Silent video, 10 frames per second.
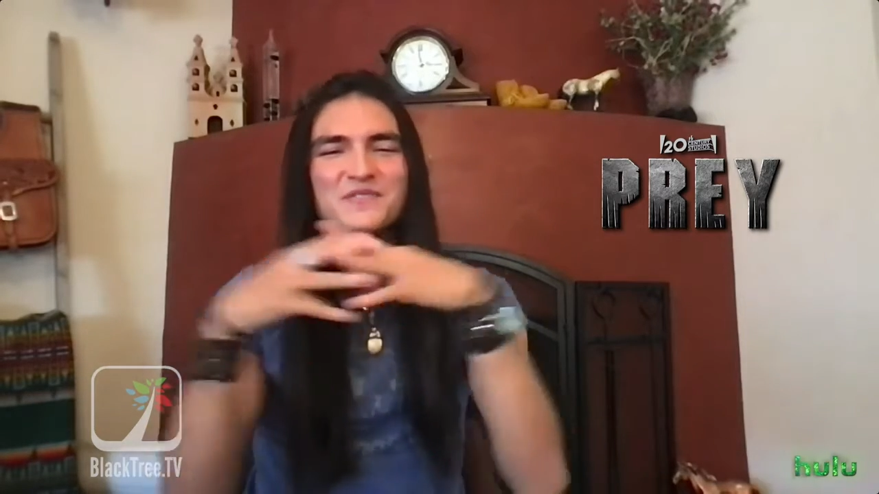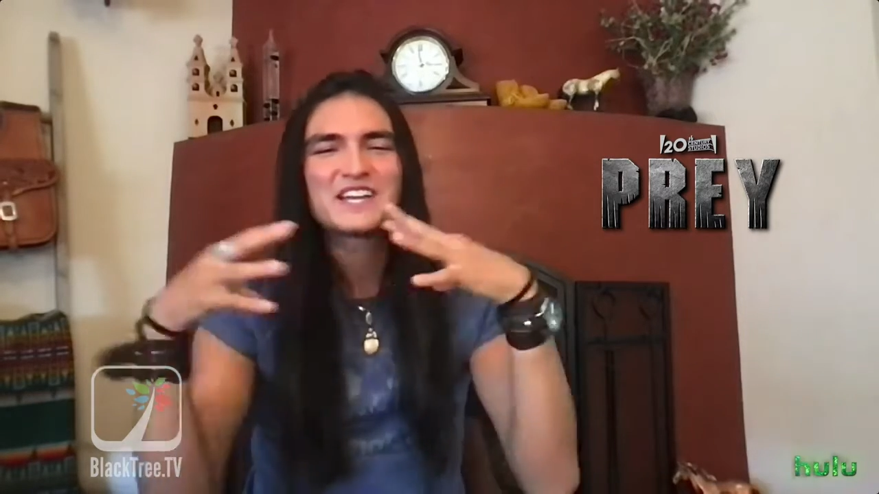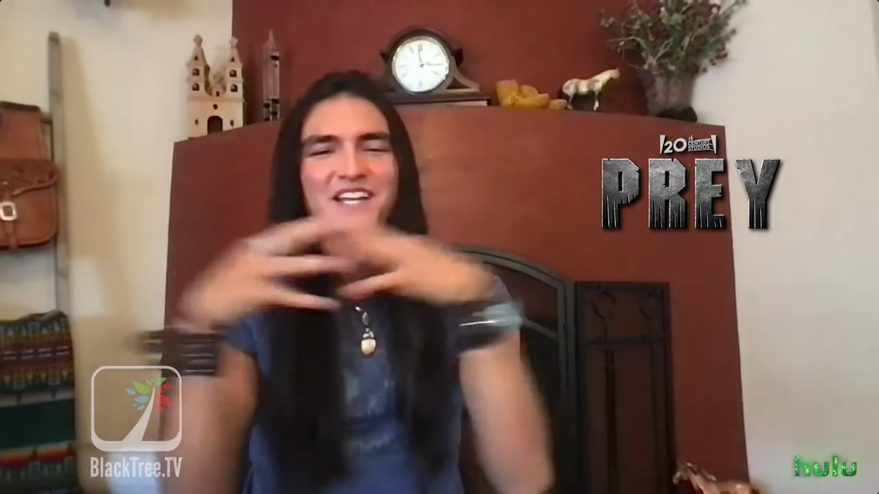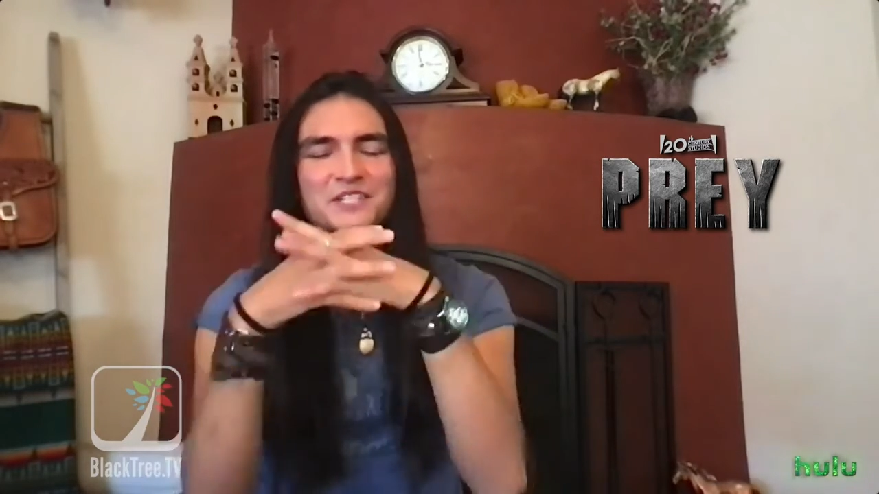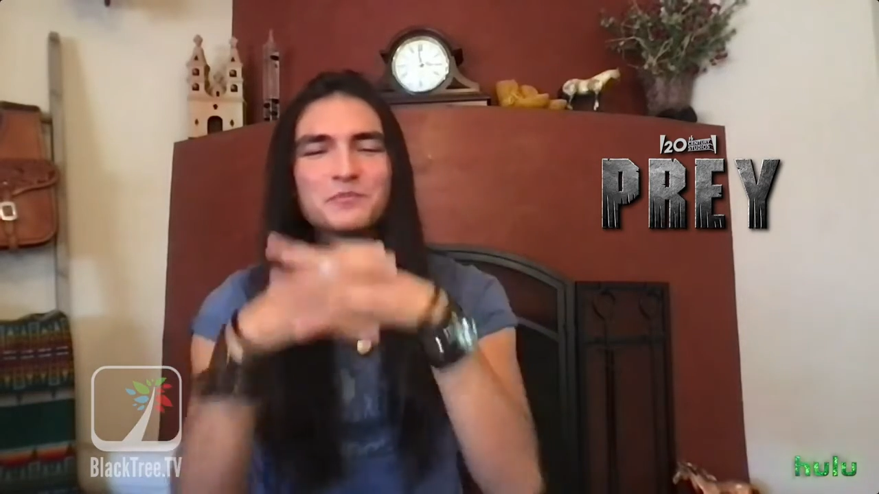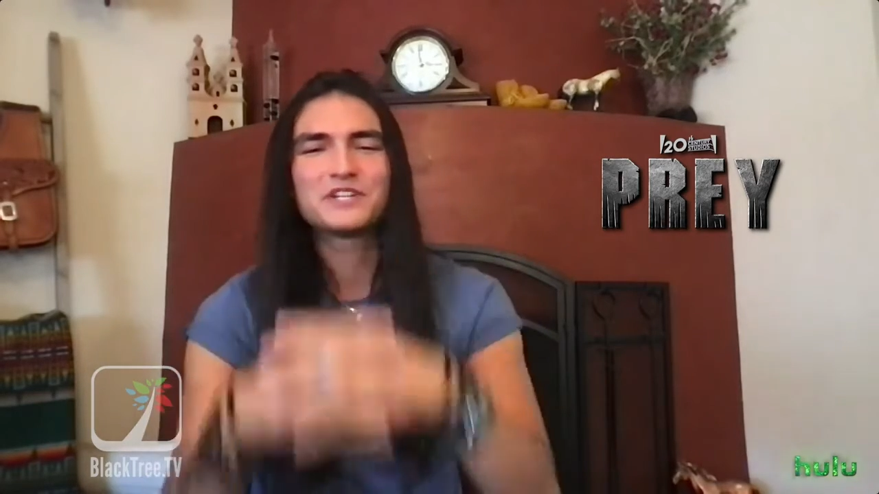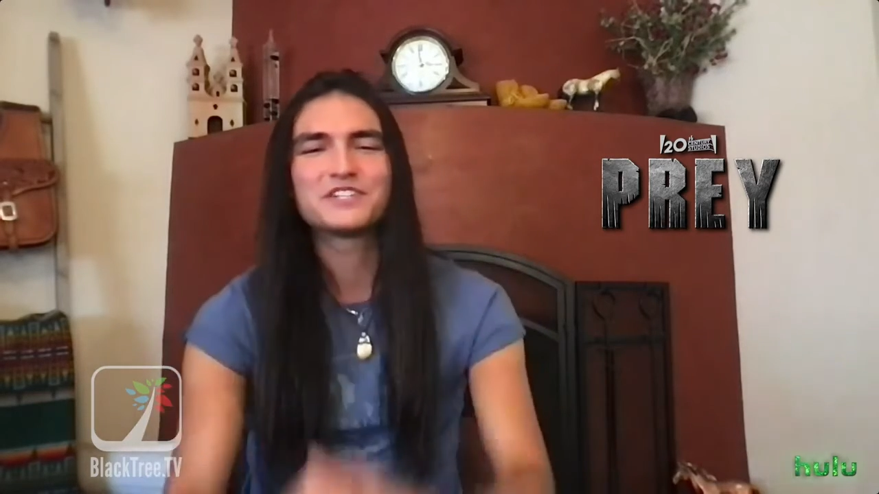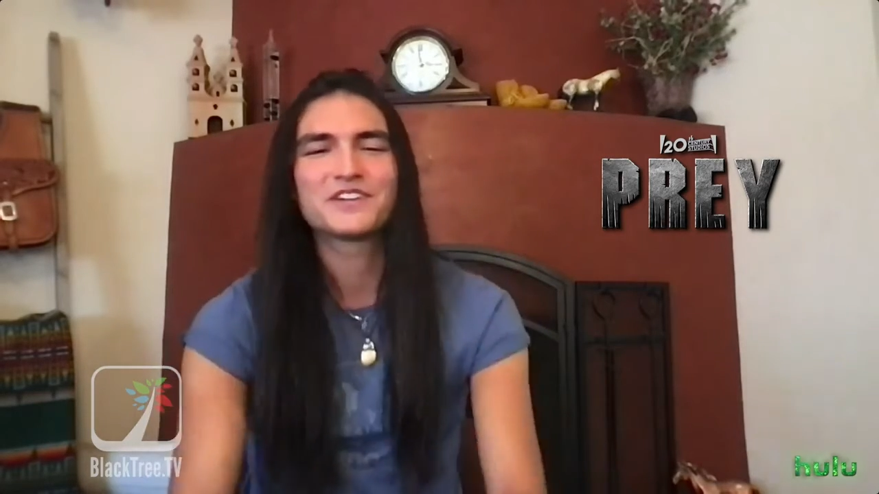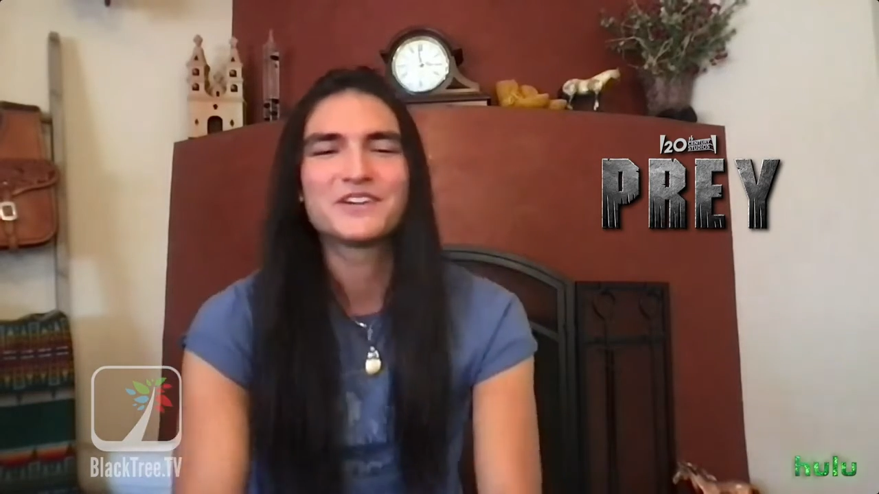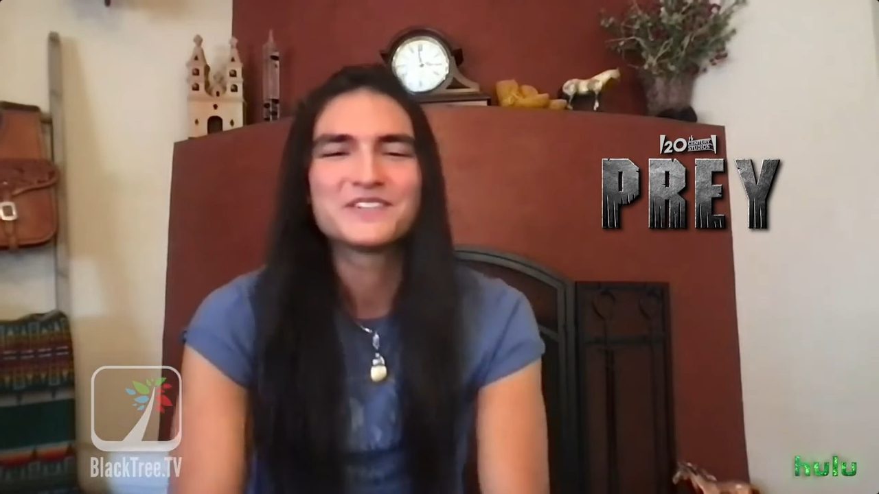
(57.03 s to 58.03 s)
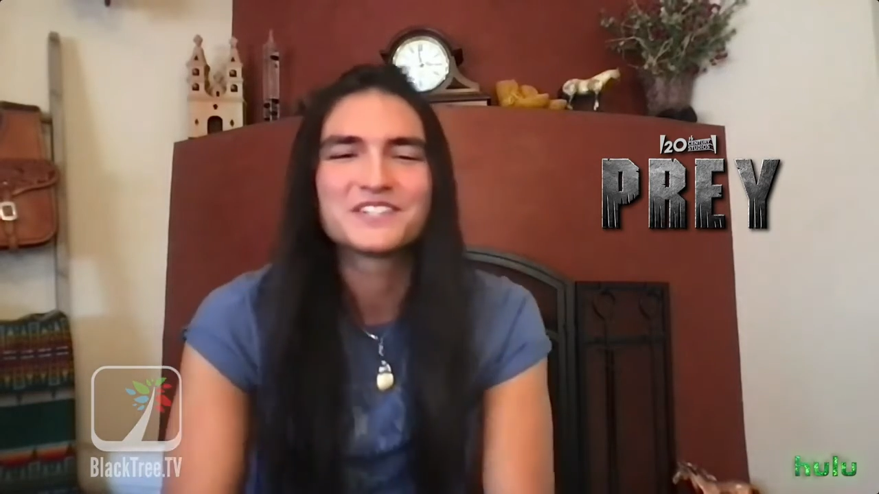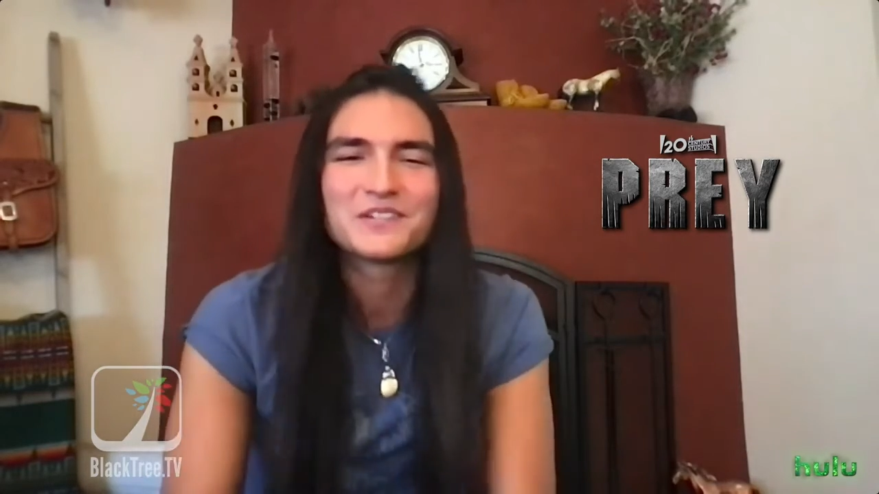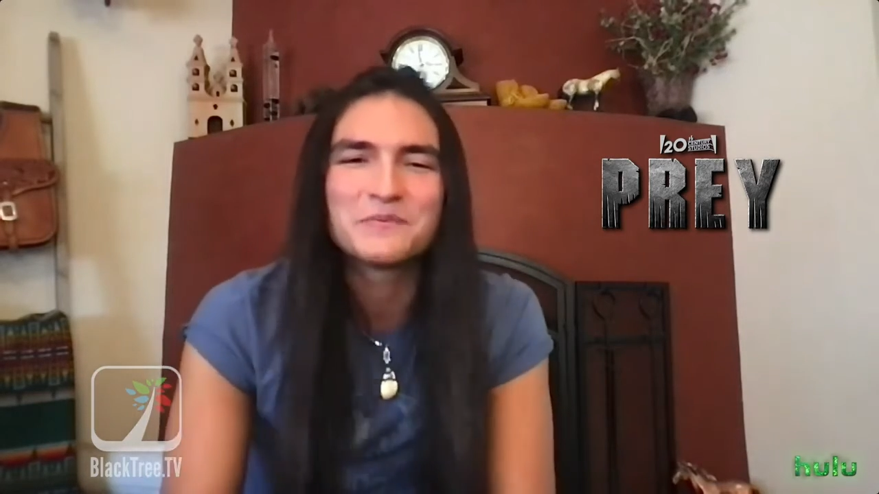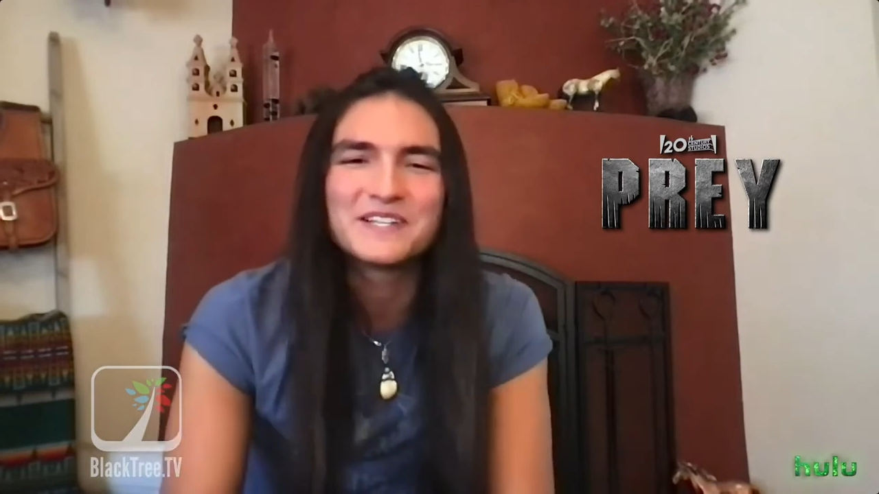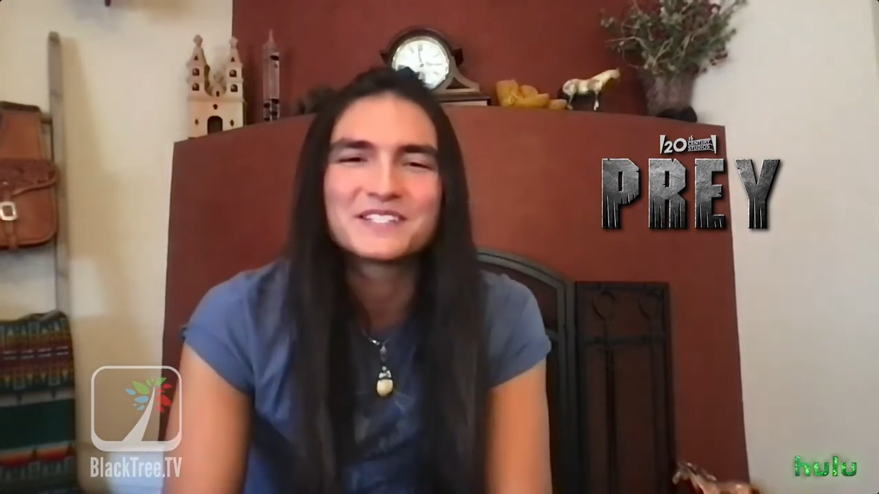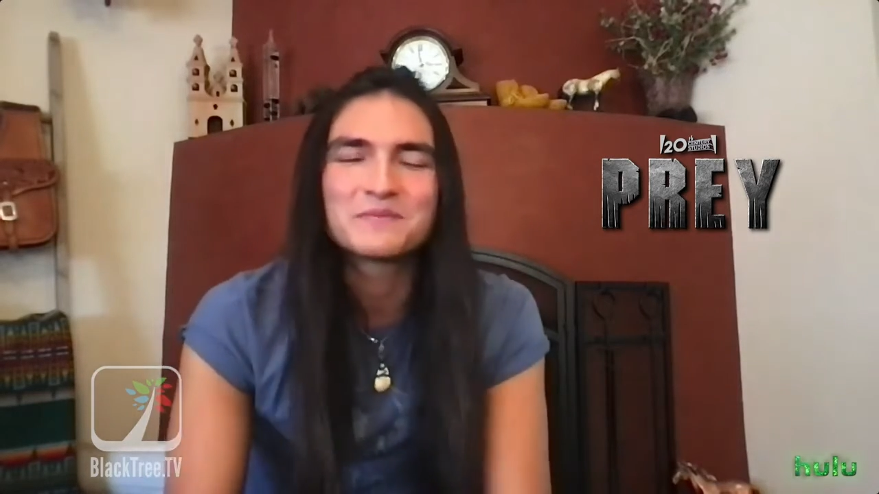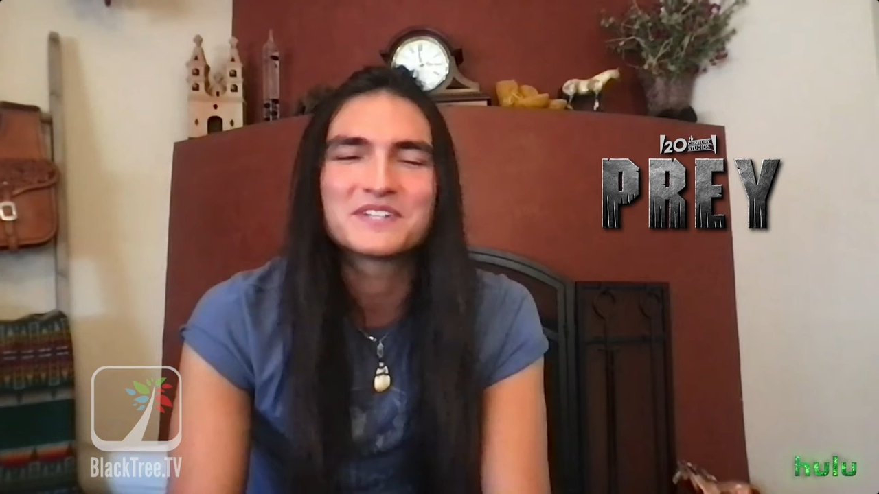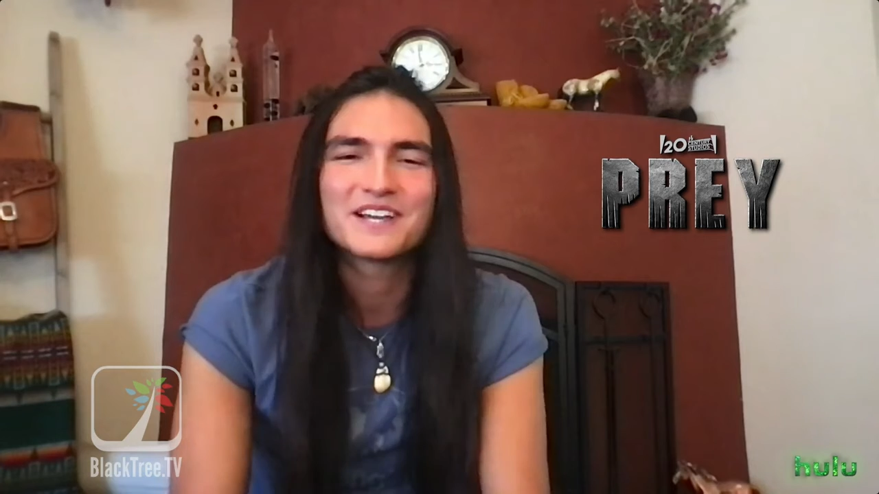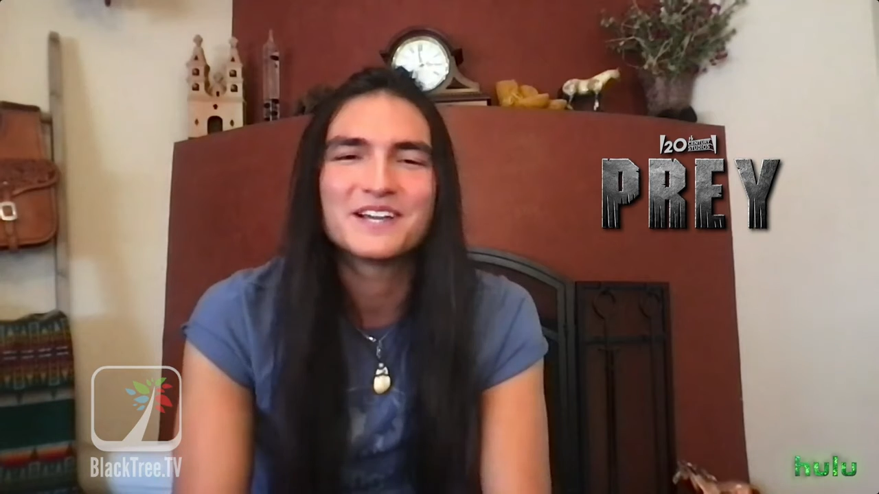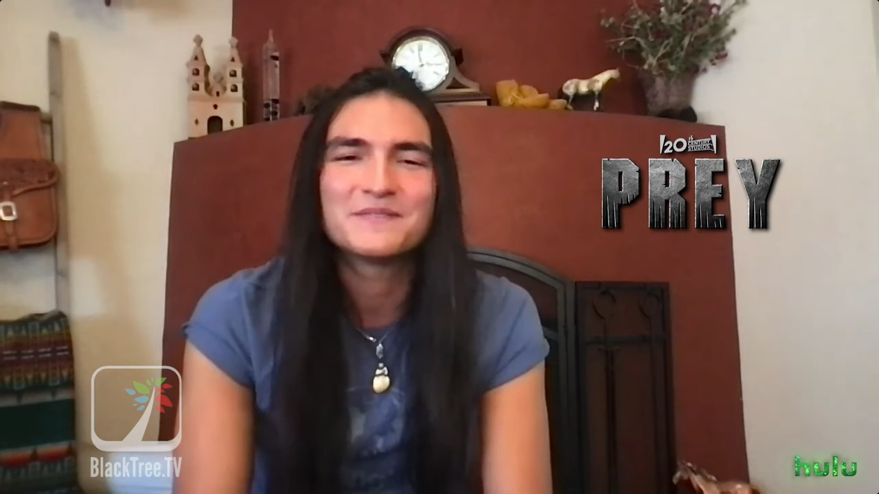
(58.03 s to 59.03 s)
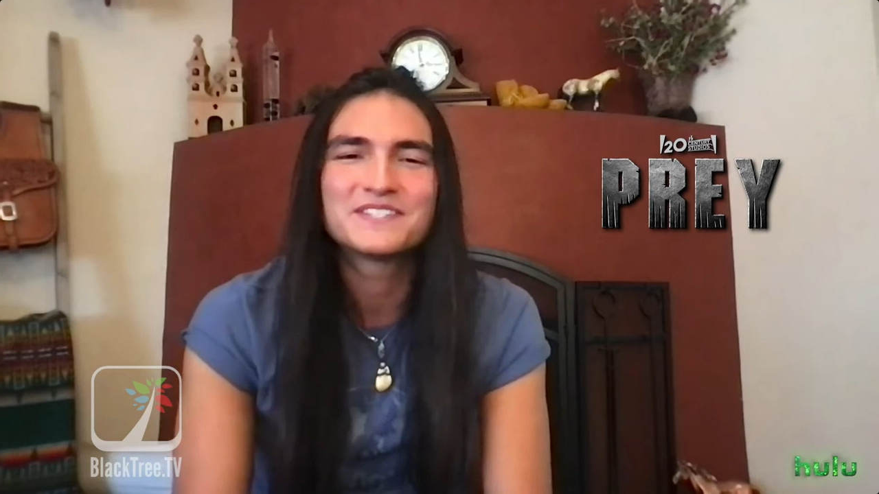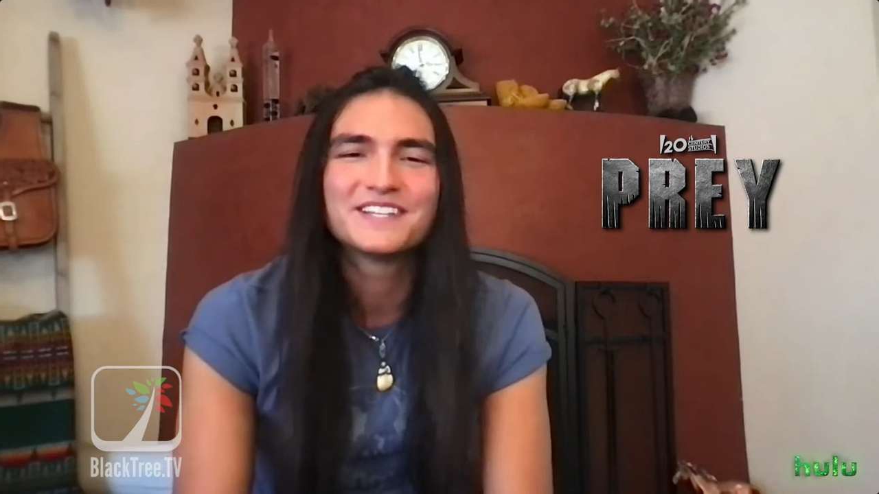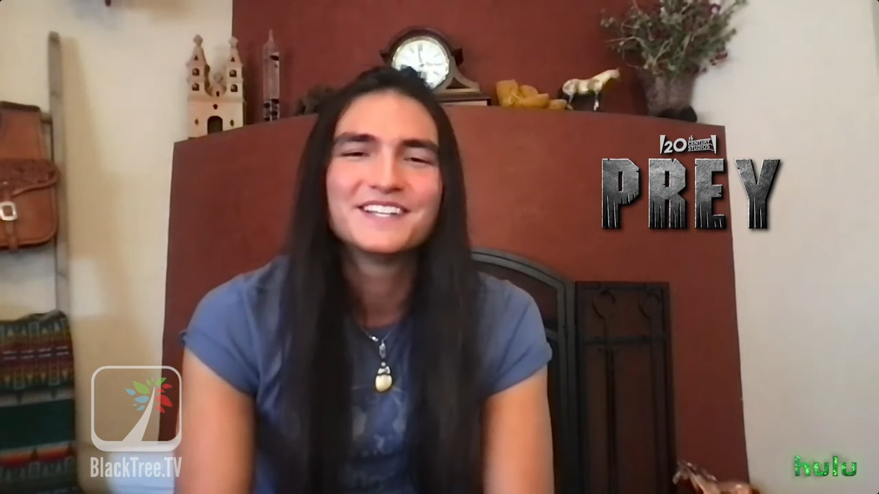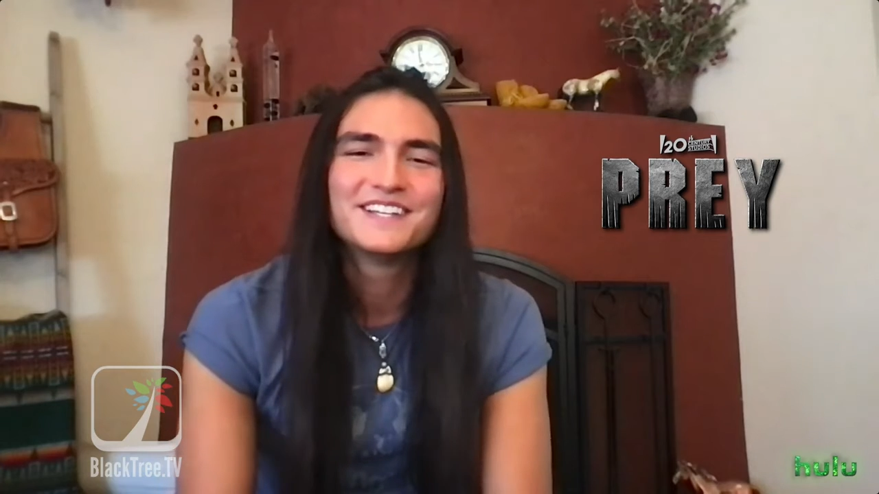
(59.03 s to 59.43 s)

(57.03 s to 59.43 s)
we kind of split genres a little bit sometimes,